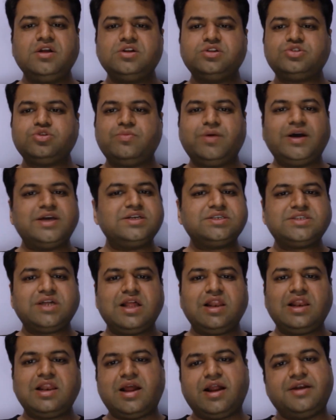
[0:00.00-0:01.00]
So by this
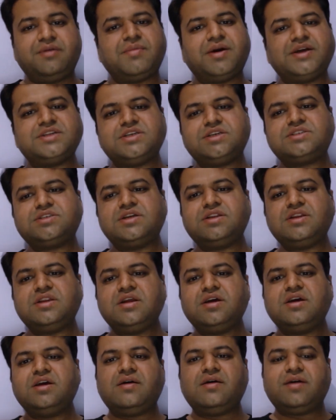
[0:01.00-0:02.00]
I'll end my session,
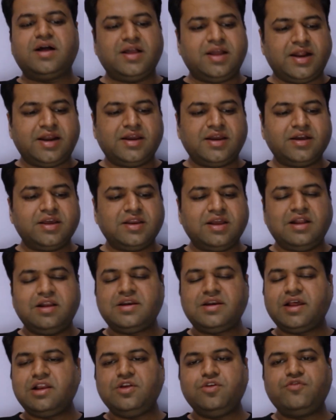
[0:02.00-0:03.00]
uh, and again I'll
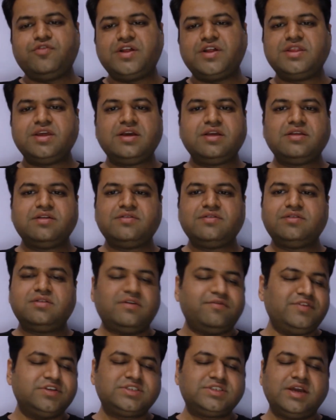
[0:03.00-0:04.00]
tell you one thing uh,
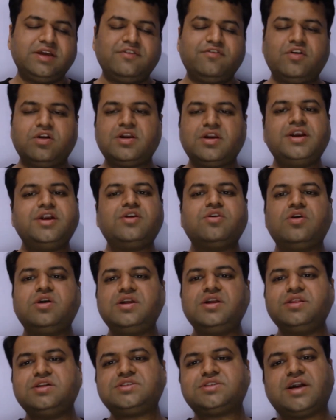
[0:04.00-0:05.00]
which I have already told
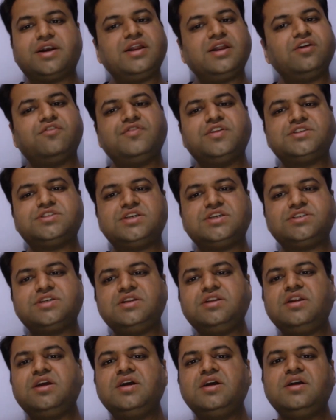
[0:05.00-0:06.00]
in the starting of the
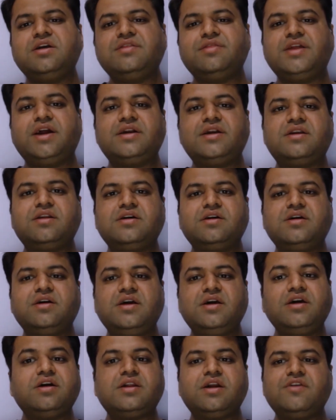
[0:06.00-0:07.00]
session, that uh,
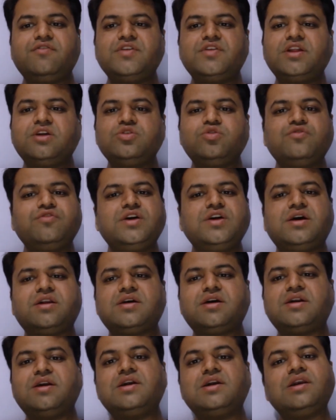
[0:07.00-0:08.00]
here at Vedantu we are
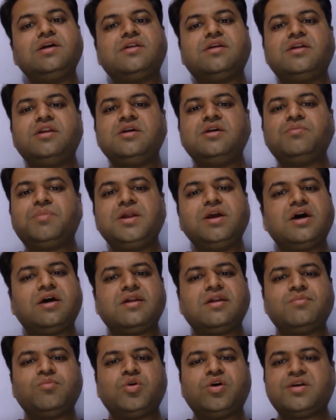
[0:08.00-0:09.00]
currently running pre-R
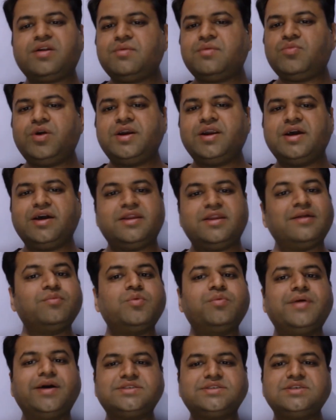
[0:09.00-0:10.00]
M O, R M O and I N M
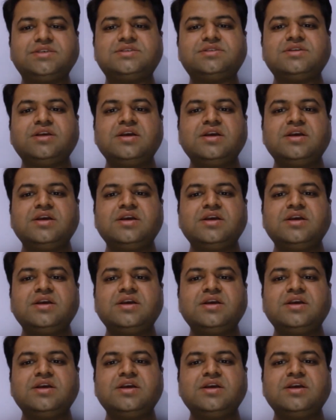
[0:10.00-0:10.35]
O batches.